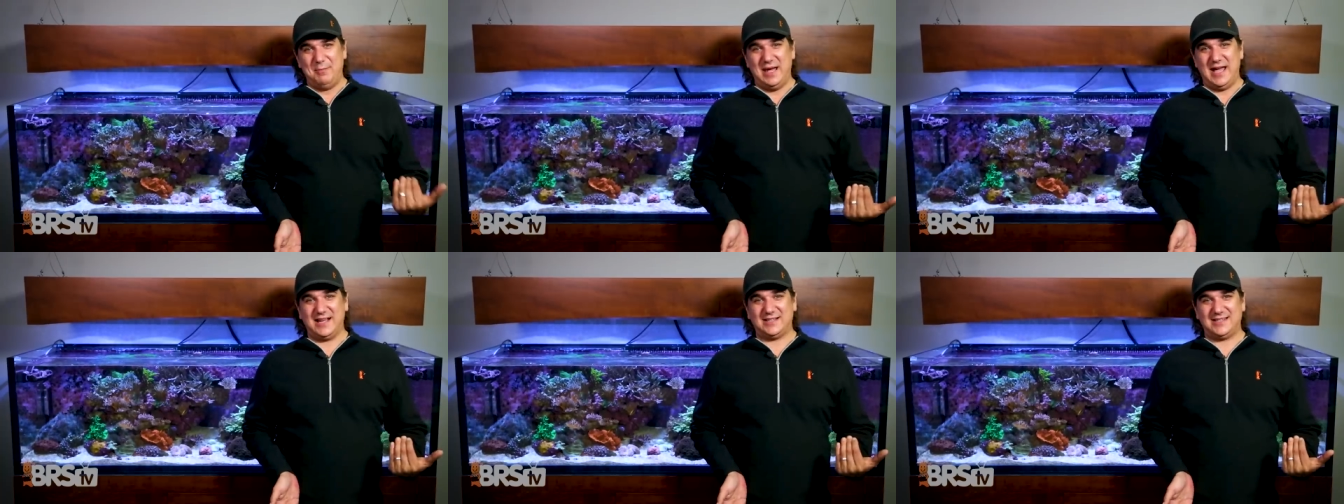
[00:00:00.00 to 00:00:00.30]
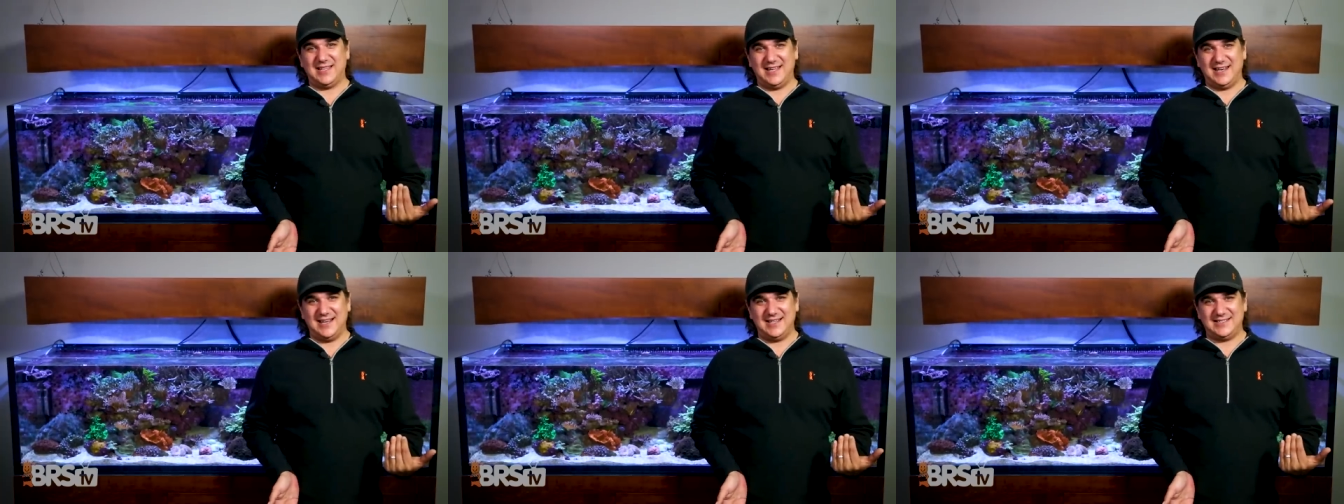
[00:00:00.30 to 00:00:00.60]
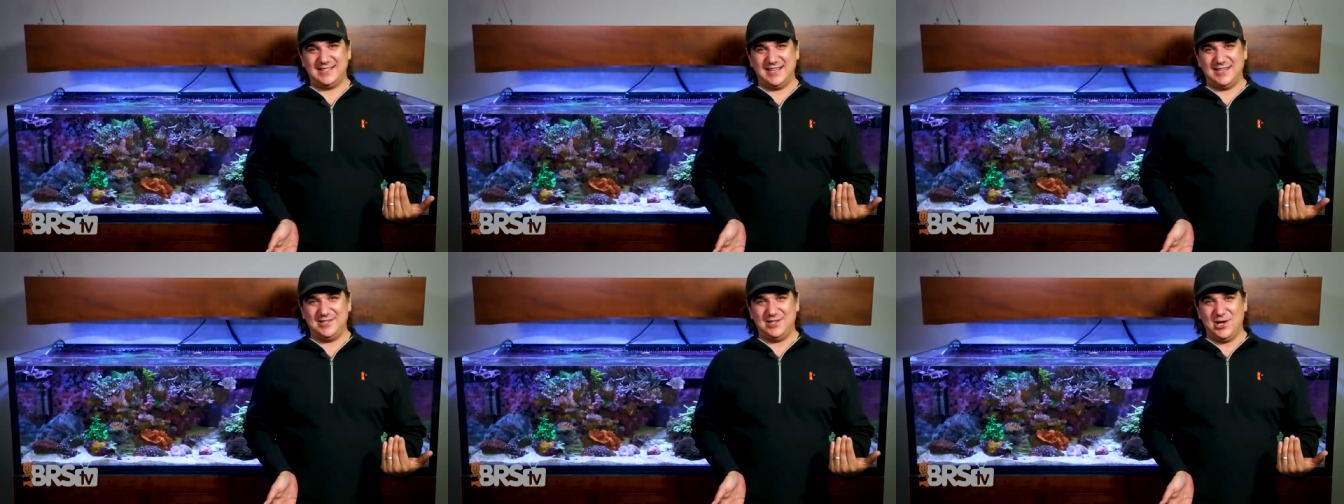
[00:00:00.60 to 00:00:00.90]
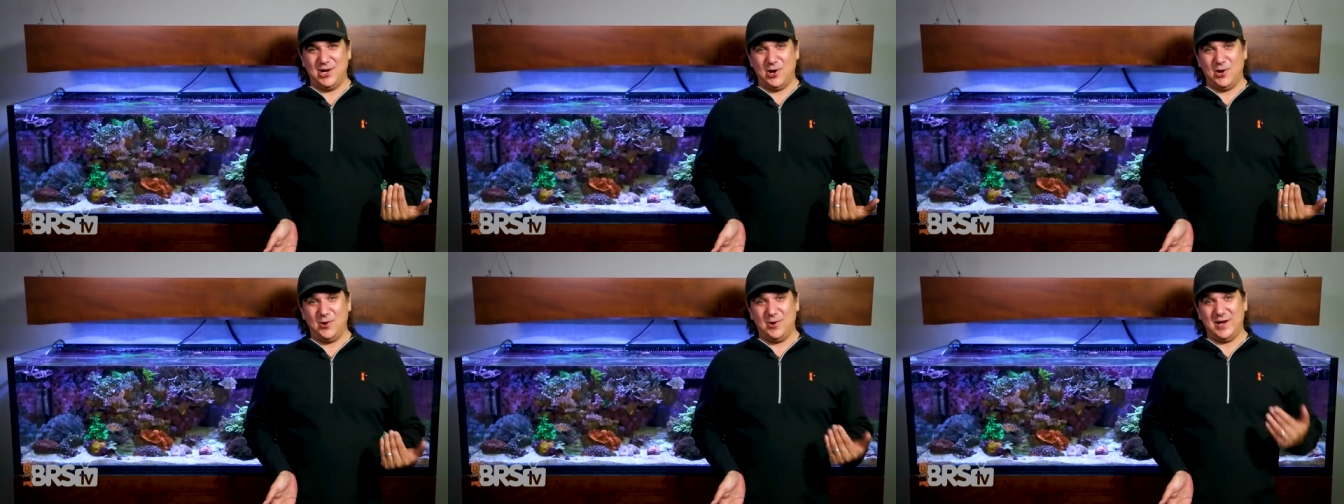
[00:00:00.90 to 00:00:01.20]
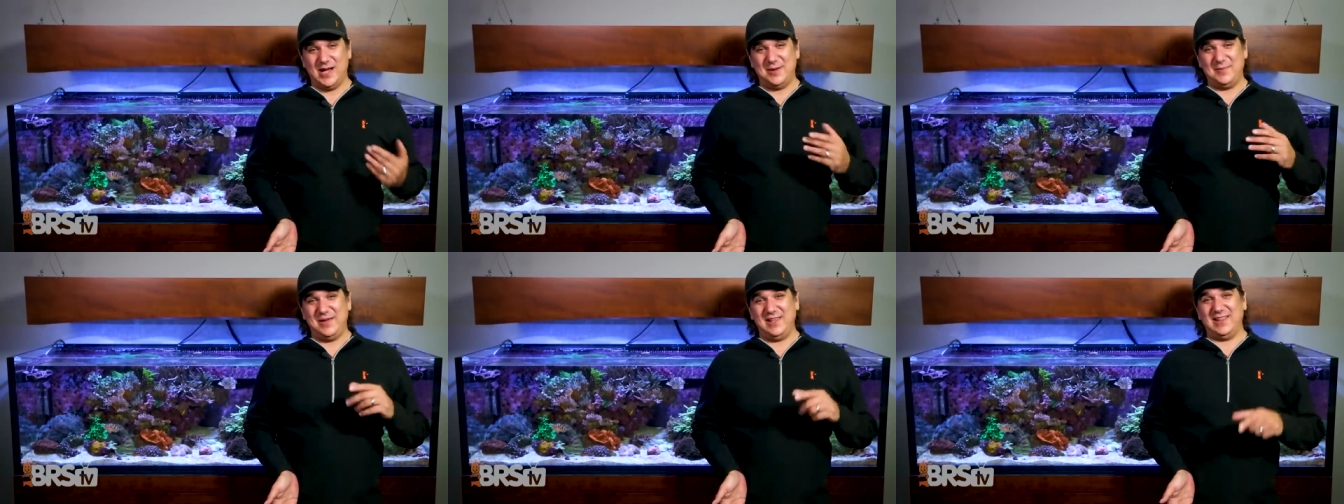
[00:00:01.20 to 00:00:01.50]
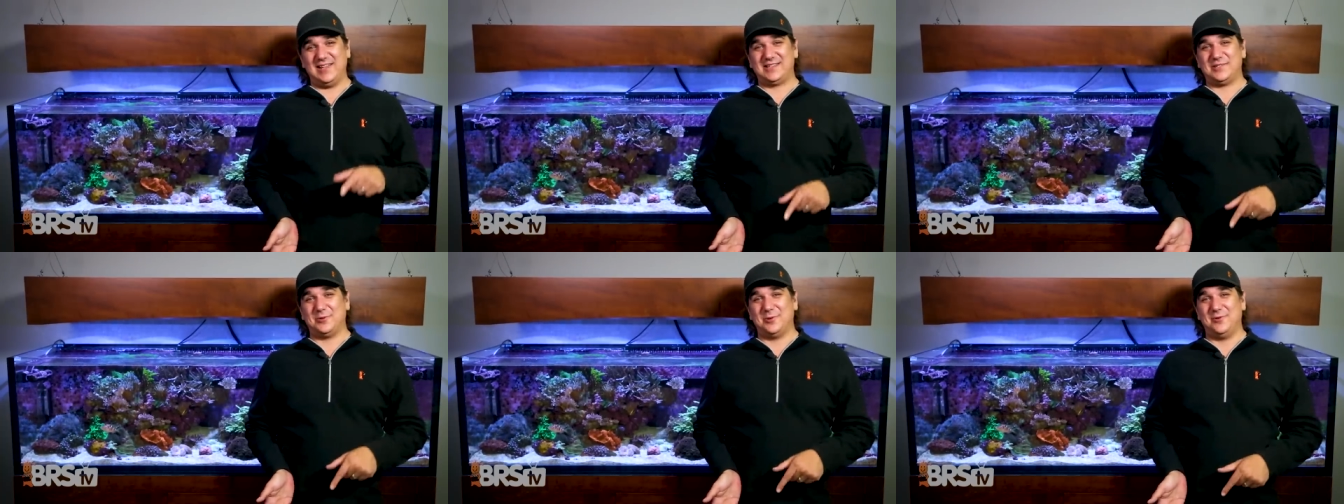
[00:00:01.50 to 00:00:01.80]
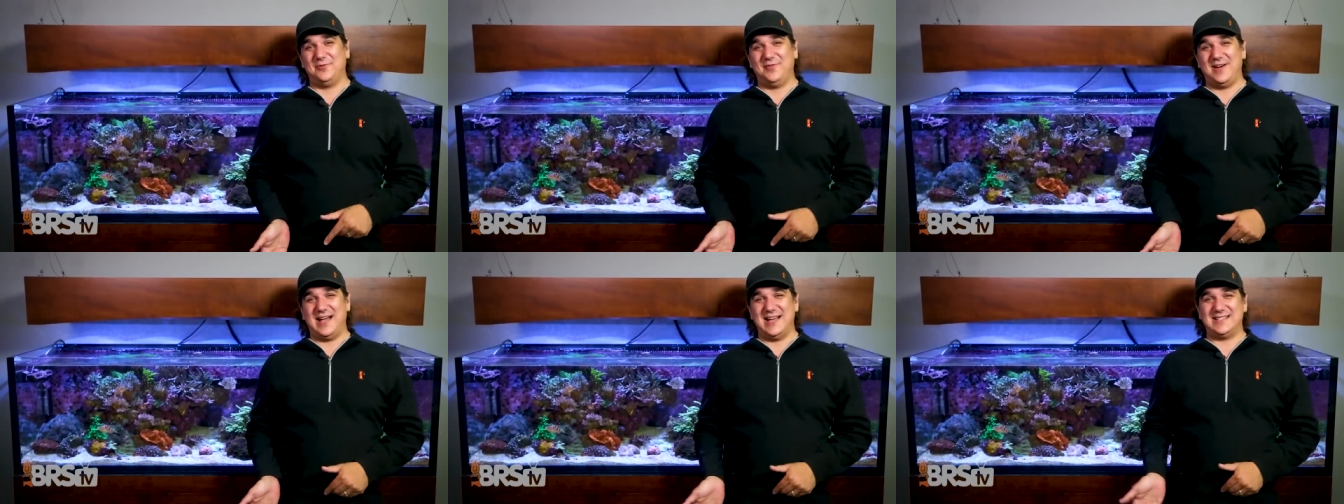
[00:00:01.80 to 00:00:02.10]
Back then I said no. I may like to
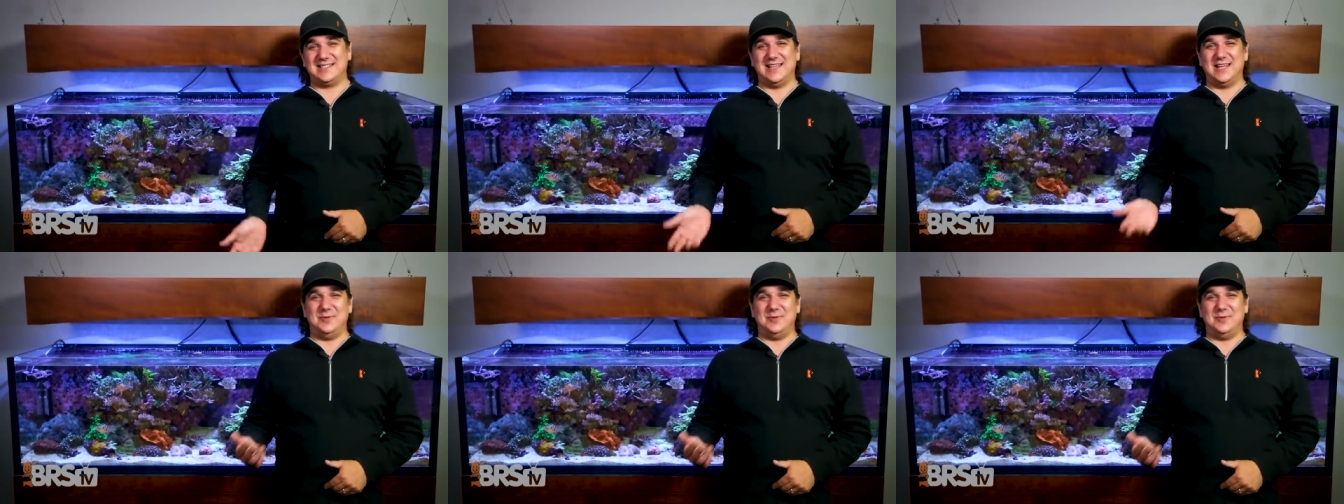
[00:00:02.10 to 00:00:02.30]
revise